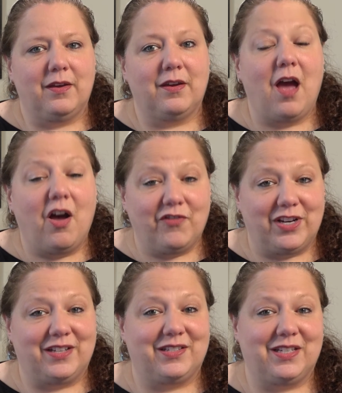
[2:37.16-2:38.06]

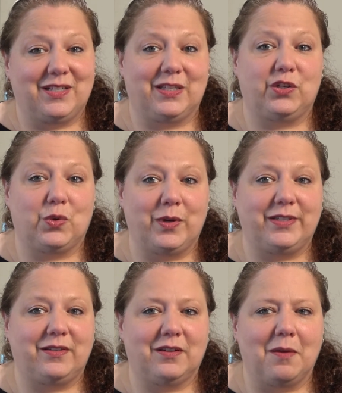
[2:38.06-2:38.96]
Covenant is the
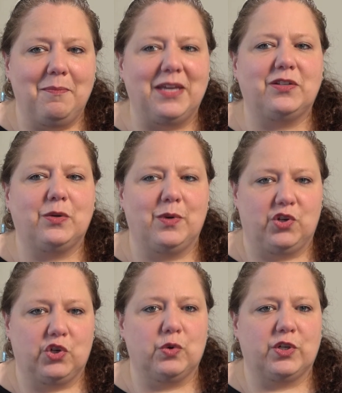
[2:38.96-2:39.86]
choice to commit to a
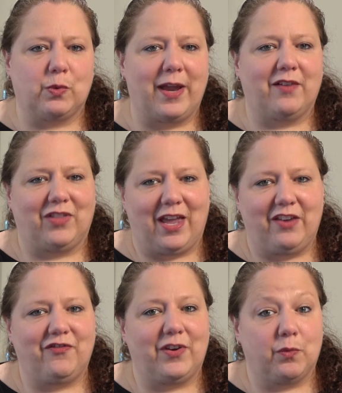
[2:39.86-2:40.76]
Jewish way of
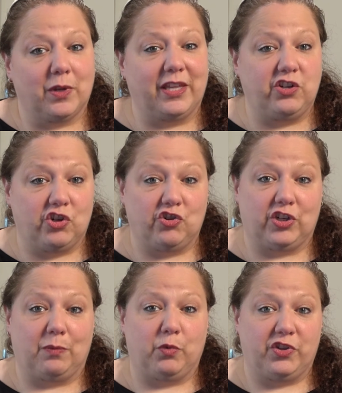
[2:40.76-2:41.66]
life in
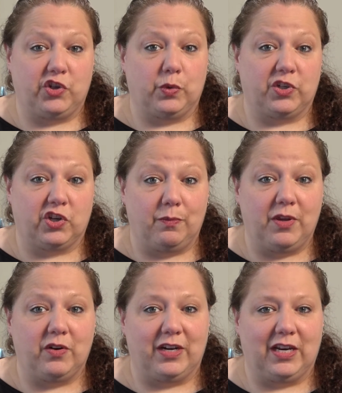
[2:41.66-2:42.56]
relationship with Jewish
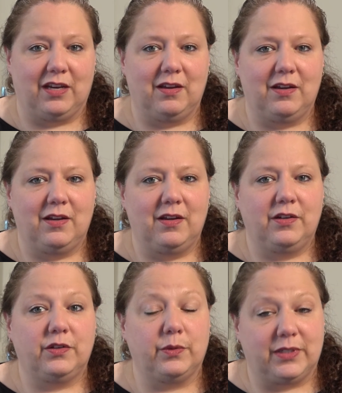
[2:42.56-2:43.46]
community,
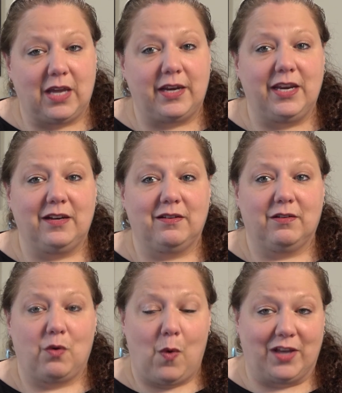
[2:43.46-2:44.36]
to study
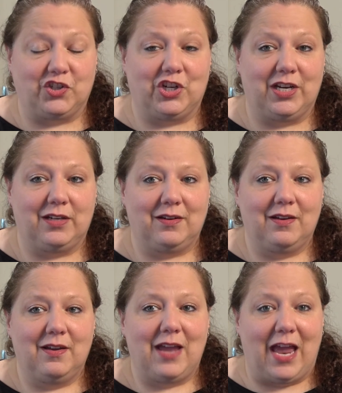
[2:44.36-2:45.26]
it, question it,
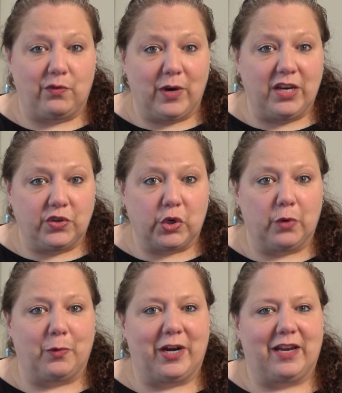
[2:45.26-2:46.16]
and
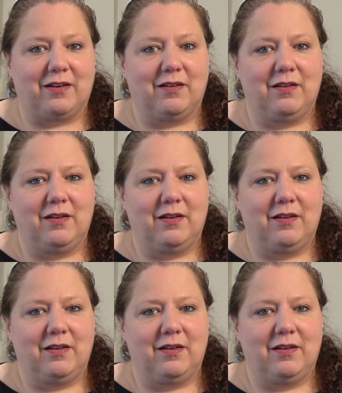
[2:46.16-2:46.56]
reinterpret it.